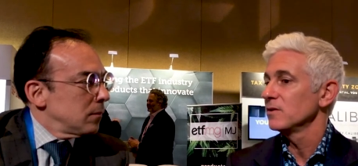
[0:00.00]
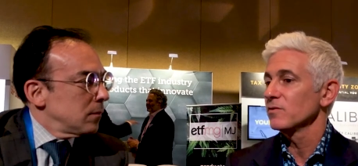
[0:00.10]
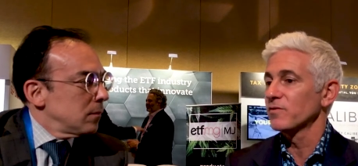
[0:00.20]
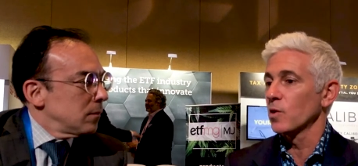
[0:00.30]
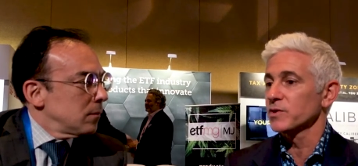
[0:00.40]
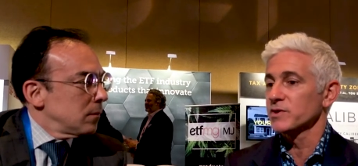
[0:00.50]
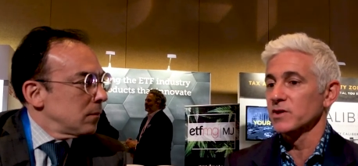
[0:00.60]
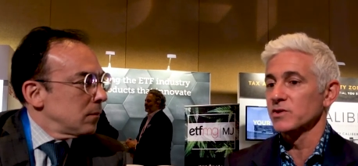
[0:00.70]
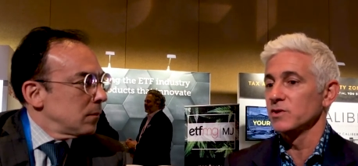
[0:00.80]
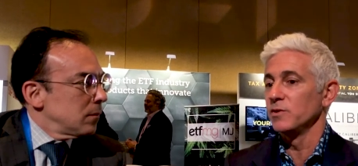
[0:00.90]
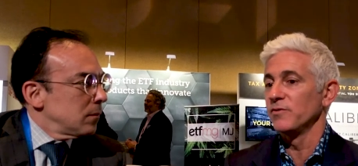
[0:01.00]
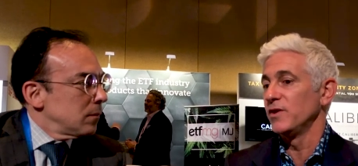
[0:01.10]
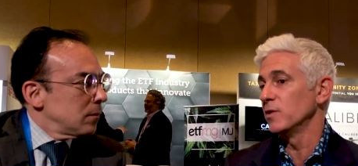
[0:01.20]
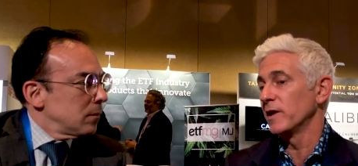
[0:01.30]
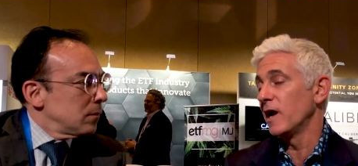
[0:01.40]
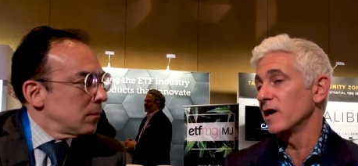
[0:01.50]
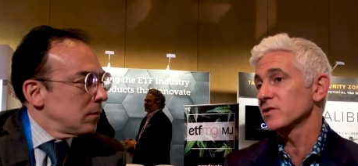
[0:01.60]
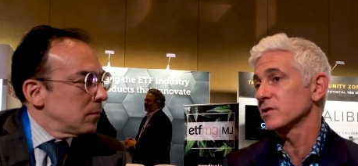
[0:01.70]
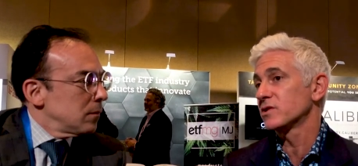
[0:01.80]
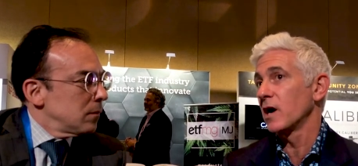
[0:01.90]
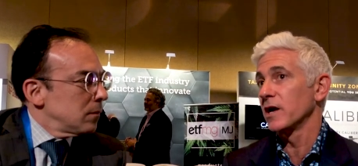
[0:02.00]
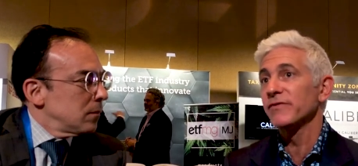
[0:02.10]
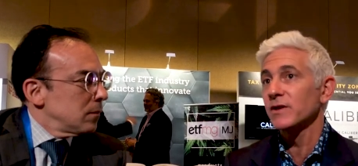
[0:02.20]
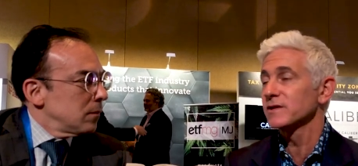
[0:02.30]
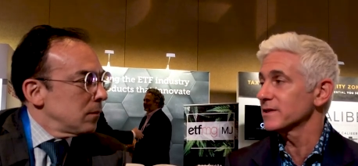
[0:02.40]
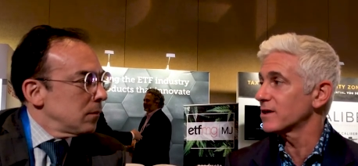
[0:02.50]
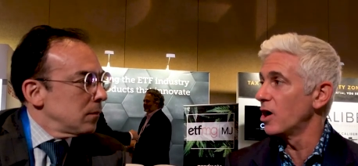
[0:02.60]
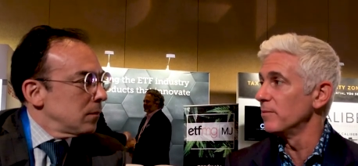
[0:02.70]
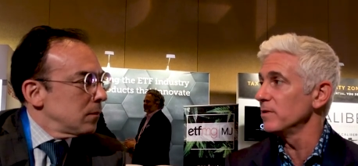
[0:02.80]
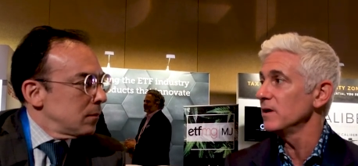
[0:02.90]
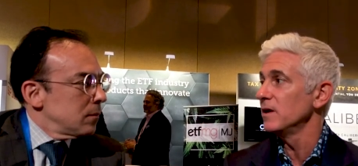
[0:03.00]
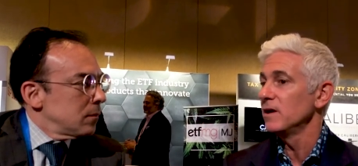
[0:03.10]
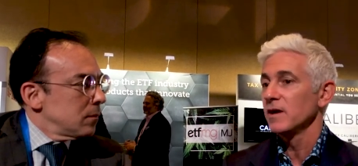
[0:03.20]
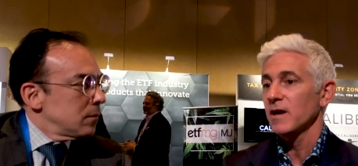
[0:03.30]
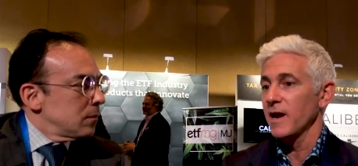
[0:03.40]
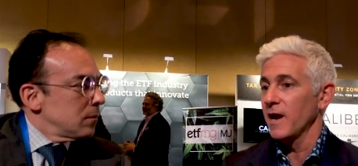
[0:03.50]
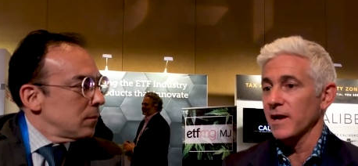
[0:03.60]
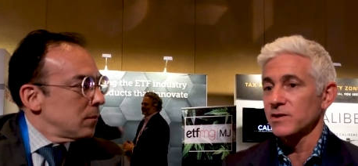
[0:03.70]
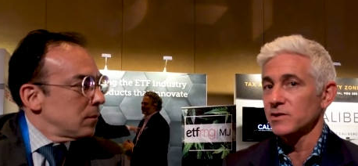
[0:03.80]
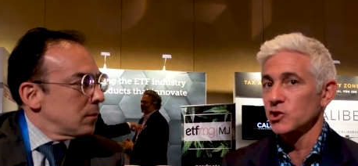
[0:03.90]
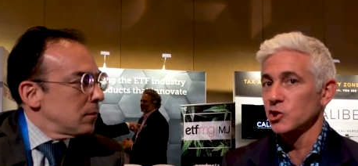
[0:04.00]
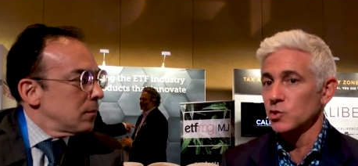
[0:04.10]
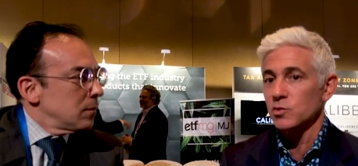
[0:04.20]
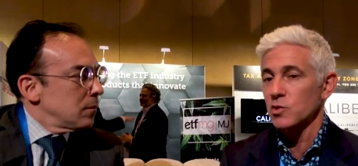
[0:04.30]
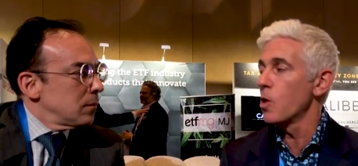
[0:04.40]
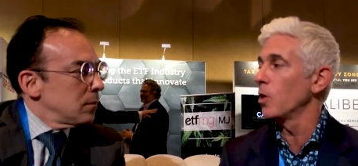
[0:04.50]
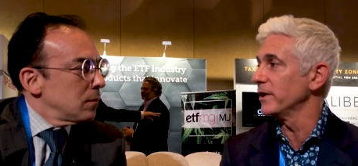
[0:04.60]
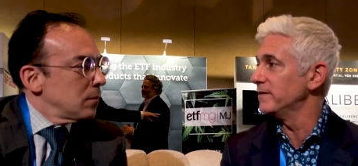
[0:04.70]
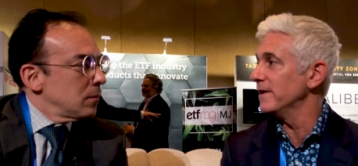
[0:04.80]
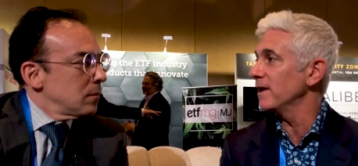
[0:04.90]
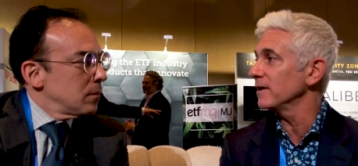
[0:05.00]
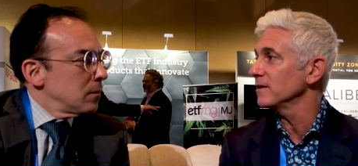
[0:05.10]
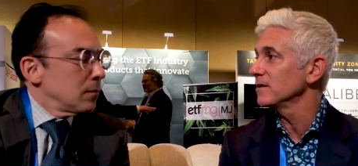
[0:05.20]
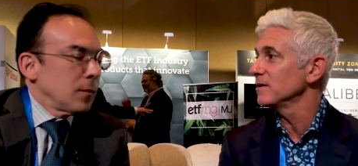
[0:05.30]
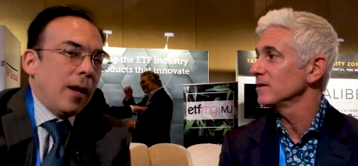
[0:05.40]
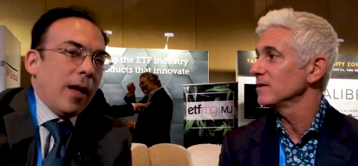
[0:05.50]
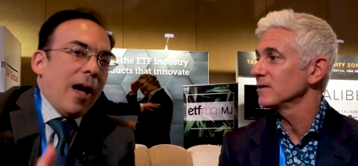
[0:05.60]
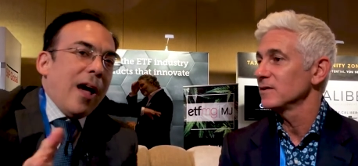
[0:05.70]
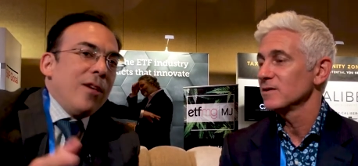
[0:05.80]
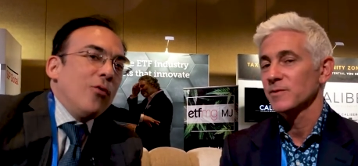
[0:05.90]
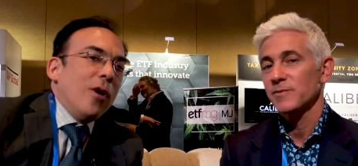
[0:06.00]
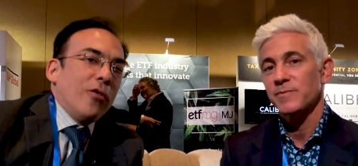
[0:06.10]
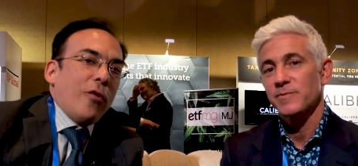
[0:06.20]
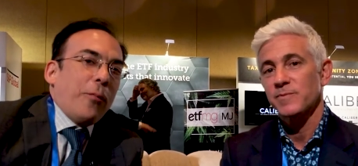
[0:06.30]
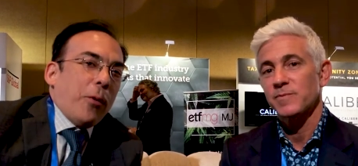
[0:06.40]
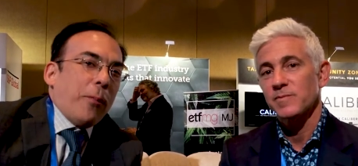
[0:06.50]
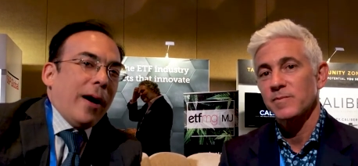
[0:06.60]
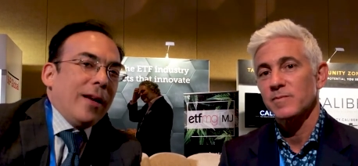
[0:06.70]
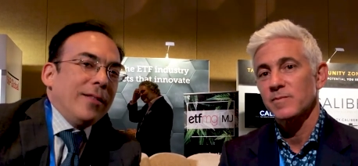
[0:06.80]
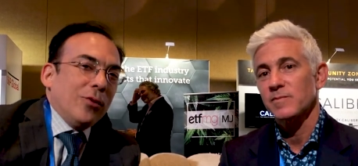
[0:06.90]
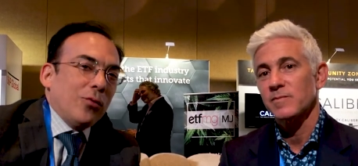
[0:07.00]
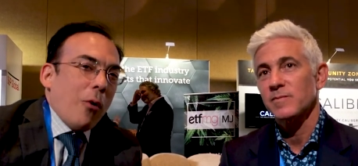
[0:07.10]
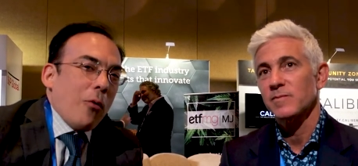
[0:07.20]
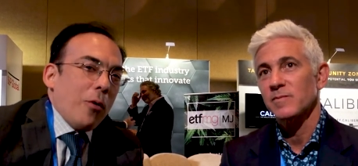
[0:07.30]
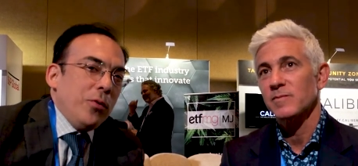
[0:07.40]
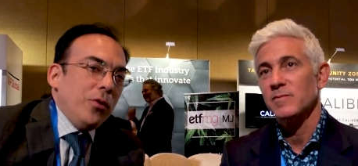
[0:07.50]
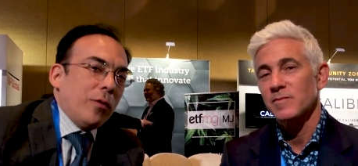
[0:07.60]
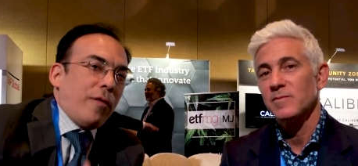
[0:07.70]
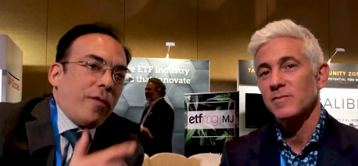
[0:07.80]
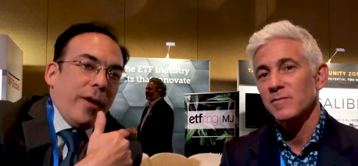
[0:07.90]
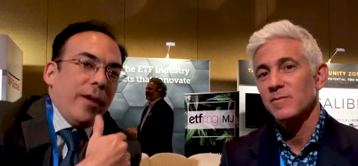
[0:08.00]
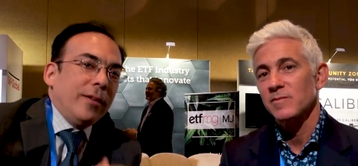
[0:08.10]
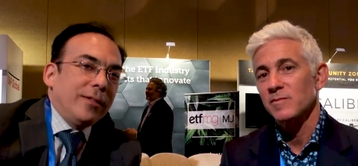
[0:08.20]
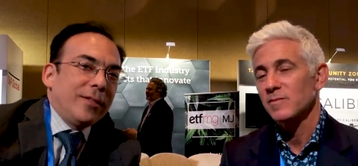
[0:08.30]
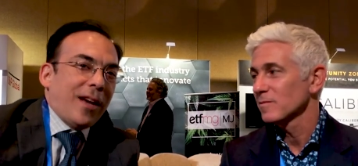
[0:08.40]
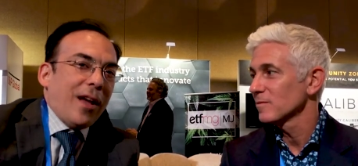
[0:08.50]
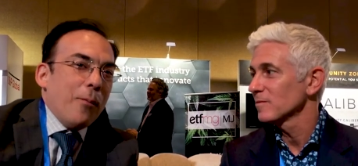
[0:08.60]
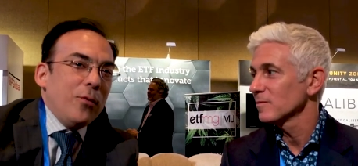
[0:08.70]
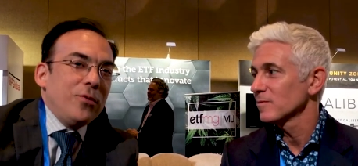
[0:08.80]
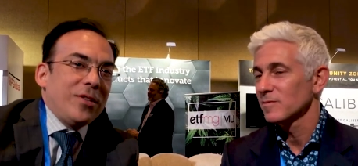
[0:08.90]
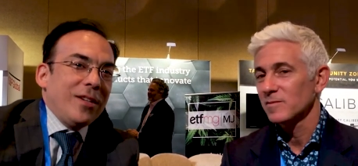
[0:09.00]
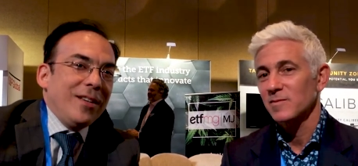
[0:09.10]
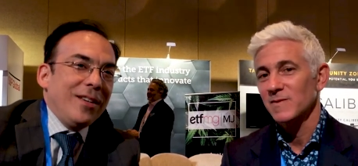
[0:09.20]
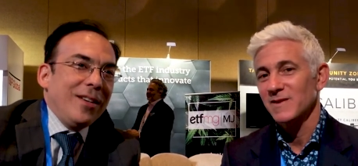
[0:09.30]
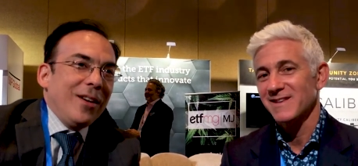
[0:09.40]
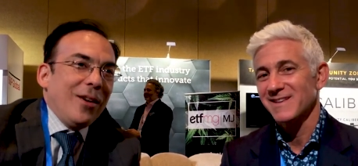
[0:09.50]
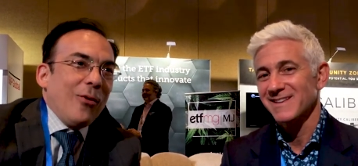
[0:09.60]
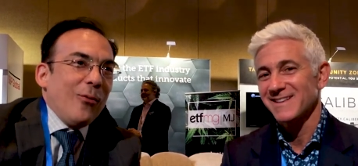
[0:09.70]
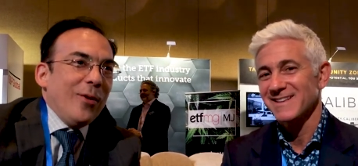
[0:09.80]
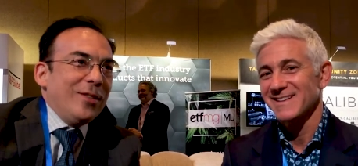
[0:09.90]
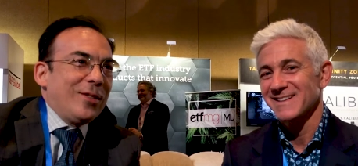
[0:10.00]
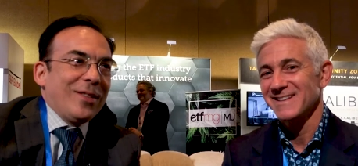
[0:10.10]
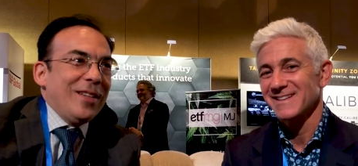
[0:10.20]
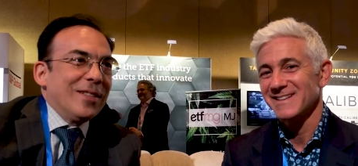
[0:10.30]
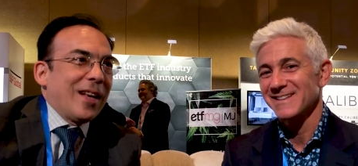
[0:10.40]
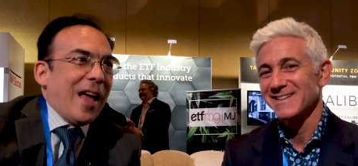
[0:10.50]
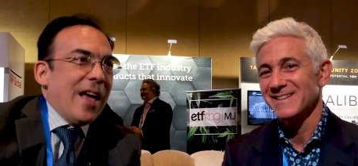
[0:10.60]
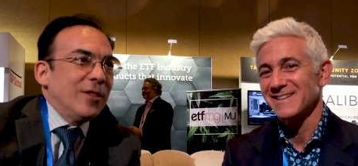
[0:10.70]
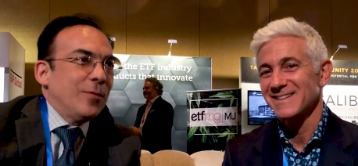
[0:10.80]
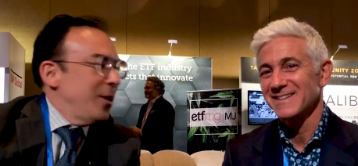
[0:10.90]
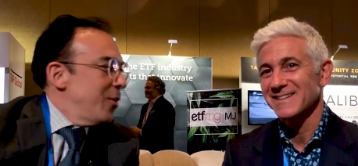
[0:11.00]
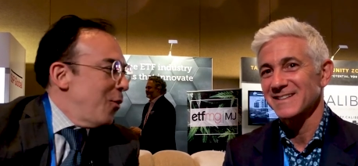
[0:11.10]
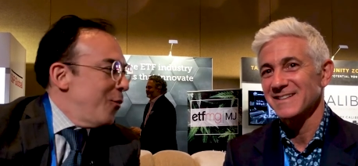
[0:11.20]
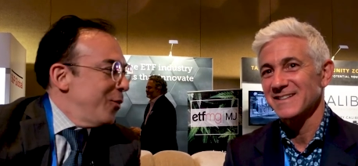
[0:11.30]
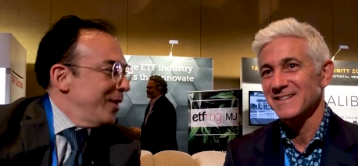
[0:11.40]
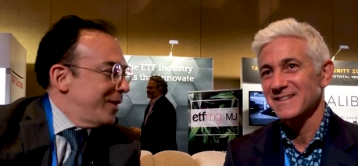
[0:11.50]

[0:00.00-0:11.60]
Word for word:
Speaker 1: versus you view it as a sign of things to come and you call it a day.
Speaker 2: I do a lot of propaganda to our mutual friend Scaramucci, which his life has been all over the